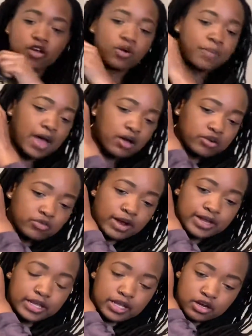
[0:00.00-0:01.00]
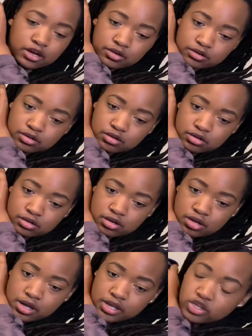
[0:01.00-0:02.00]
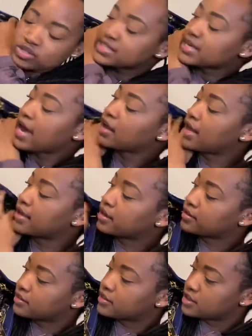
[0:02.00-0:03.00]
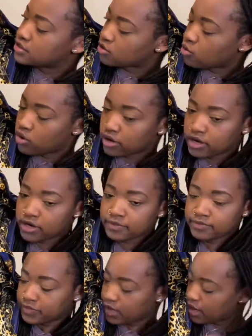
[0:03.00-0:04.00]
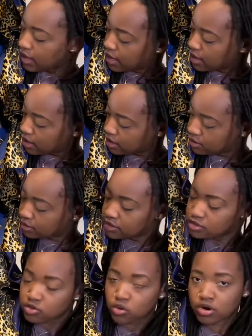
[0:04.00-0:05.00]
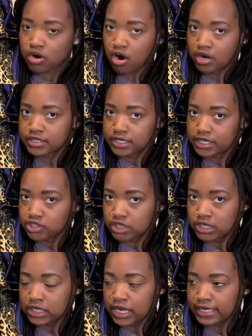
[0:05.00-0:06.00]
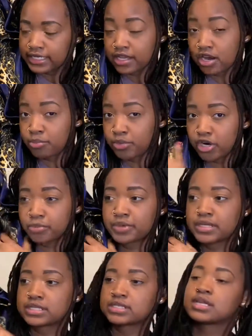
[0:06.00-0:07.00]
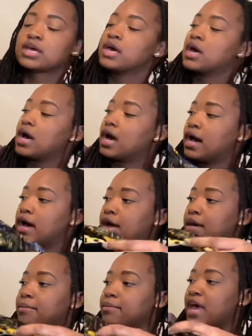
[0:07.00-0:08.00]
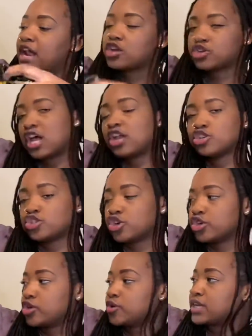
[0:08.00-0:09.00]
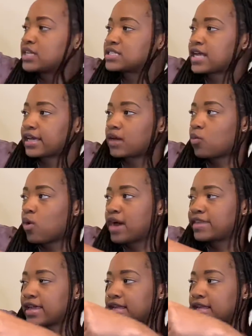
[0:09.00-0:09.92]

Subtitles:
about right here. You see how like this corner and this corner aren't touching? I did that on purpose, and I'll show you in a second why that